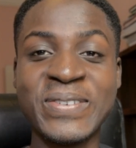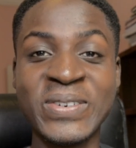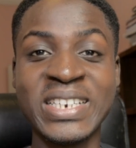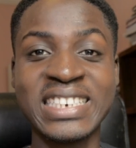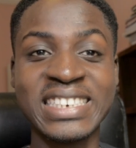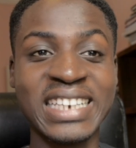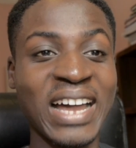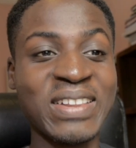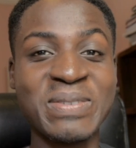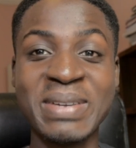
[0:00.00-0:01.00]
Reach
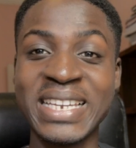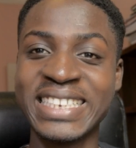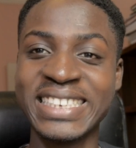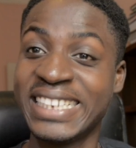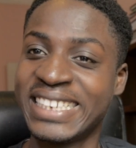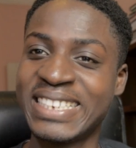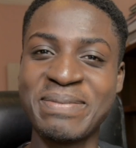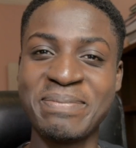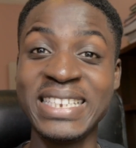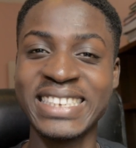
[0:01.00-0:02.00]
out to me,
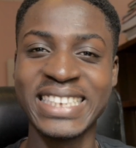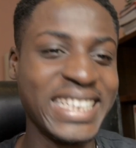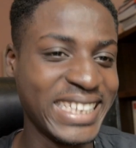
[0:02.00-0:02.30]
please.